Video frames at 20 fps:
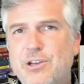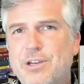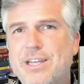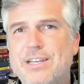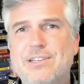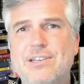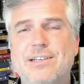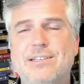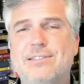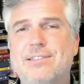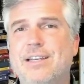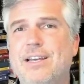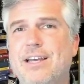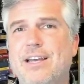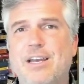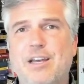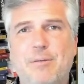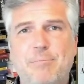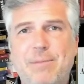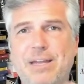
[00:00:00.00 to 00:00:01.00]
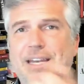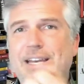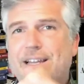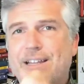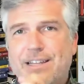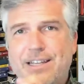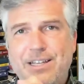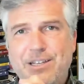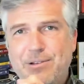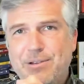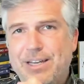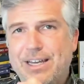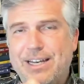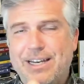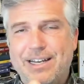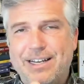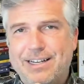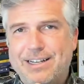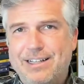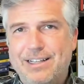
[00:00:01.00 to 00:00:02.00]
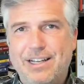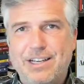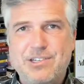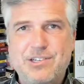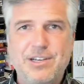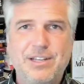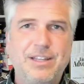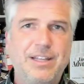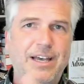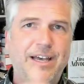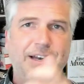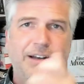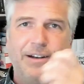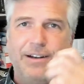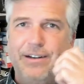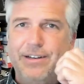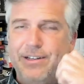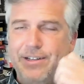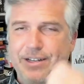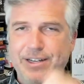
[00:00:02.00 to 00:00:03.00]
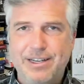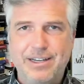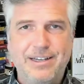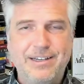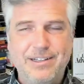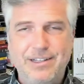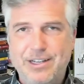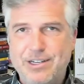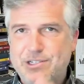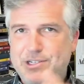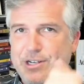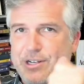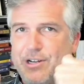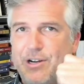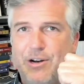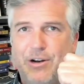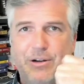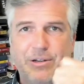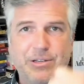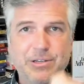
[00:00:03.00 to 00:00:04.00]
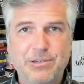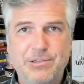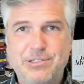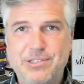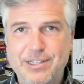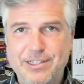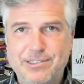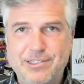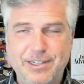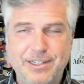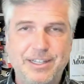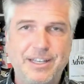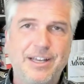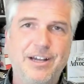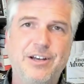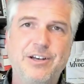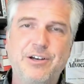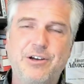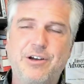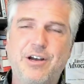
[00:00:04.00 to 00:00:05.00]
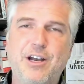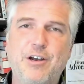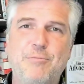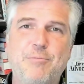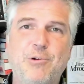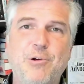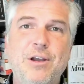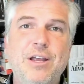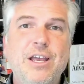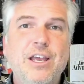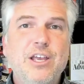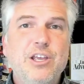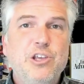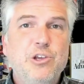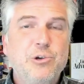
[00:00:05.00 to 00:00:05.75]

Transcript: You can just immediately you get a collection letter, you get a collection call, you see something on your credit report.